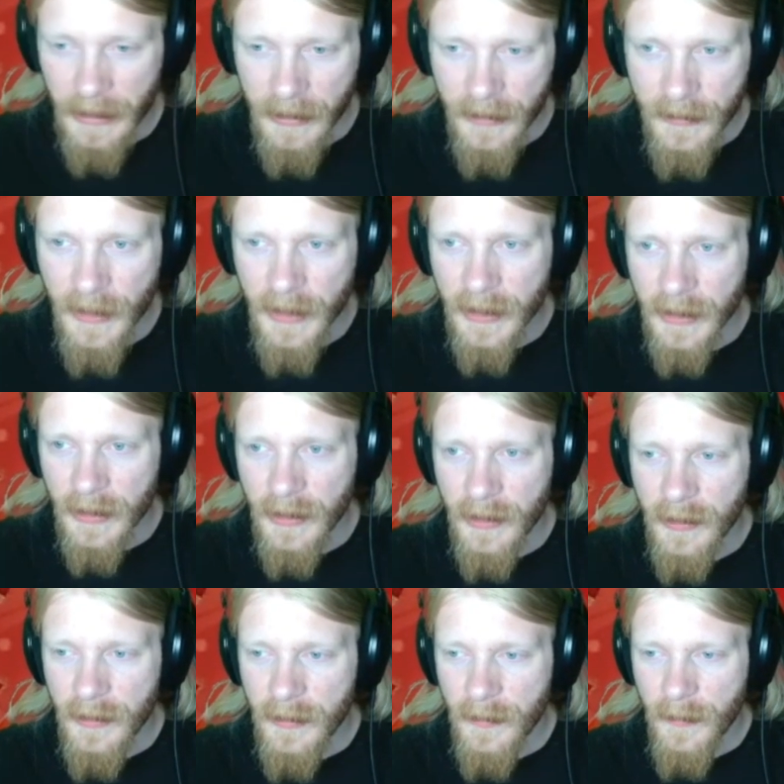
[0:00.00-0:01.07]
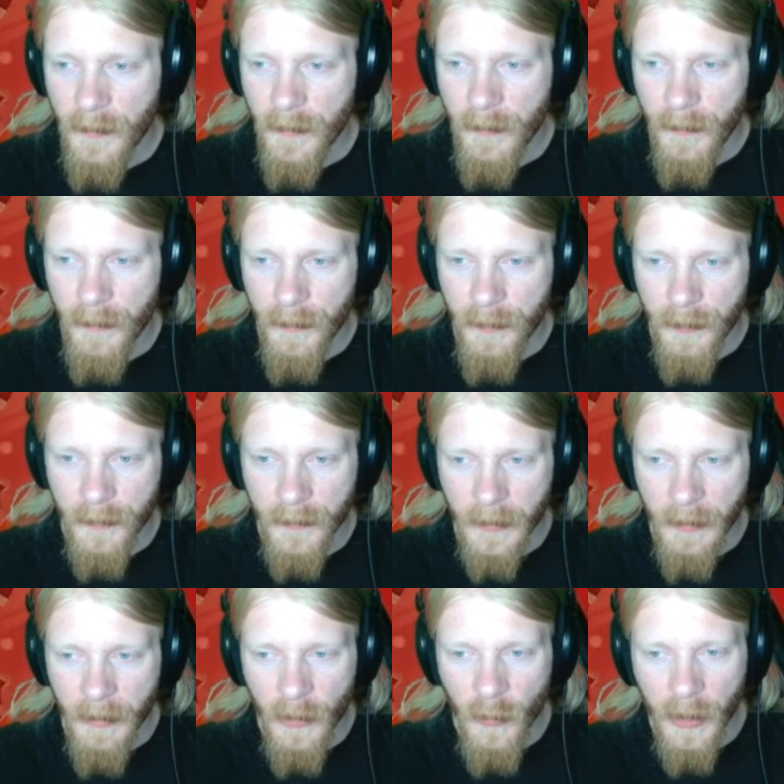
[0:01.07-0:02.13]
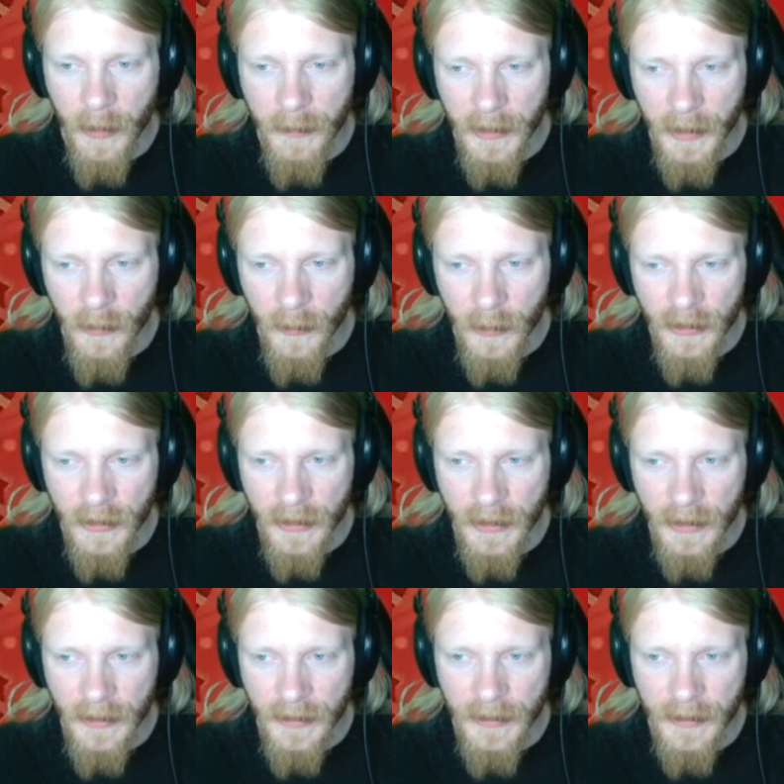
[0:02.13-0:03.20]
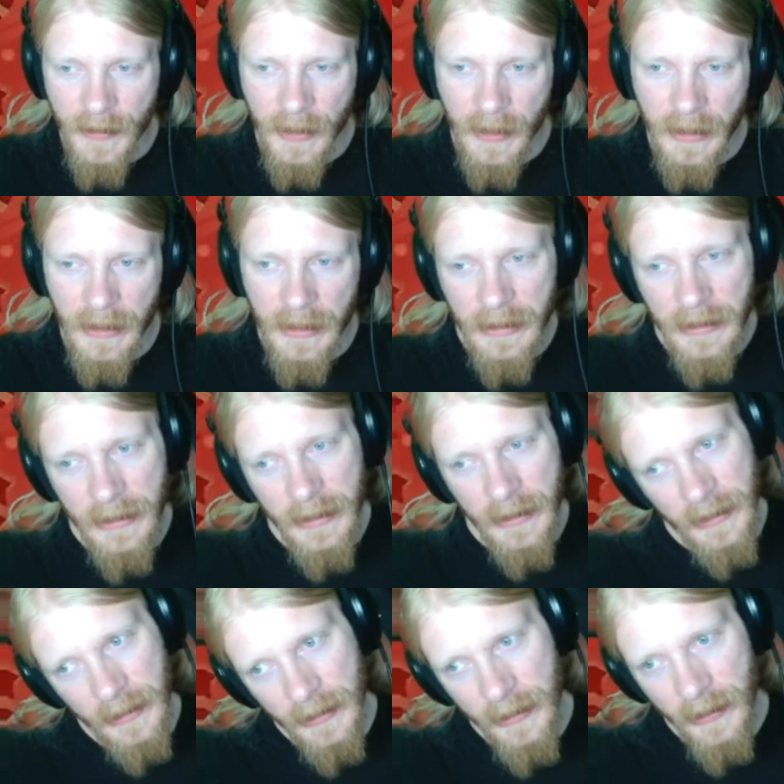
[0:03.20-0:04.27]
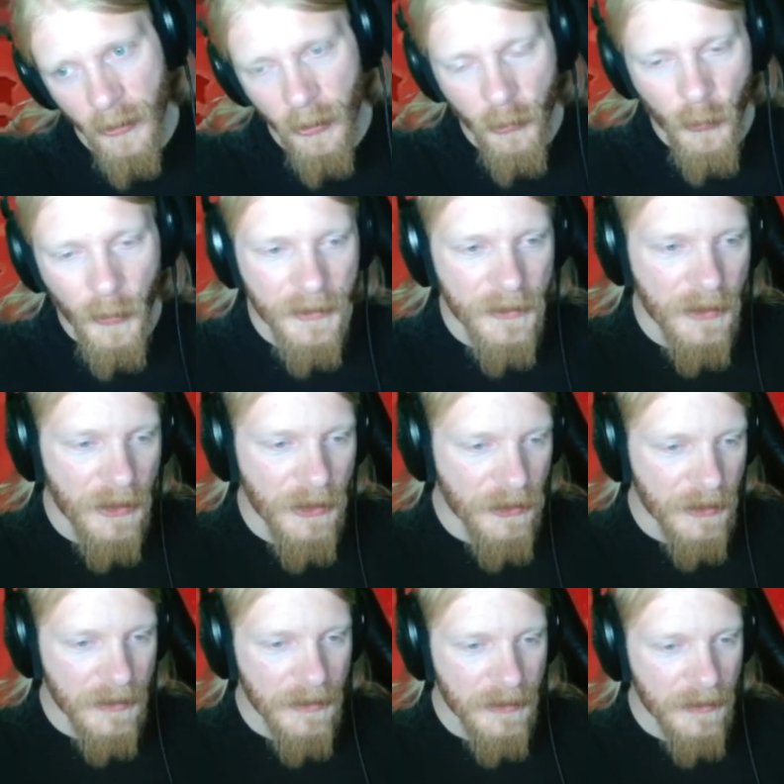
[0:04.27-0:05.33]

taken by a white player, which is Northwestern Asia.